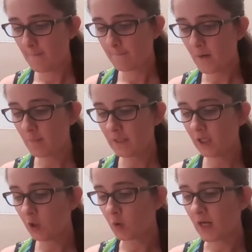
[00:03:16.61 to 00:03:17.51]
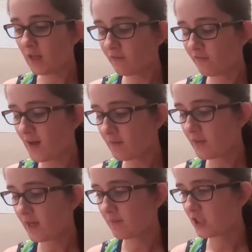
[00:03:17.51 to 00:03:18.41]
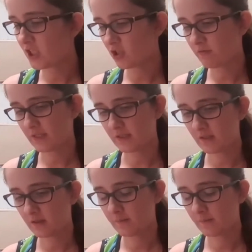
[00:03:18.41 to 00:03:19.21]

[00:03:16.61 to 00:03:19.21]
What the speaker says: "Mummy, look, I found them," she shrieked.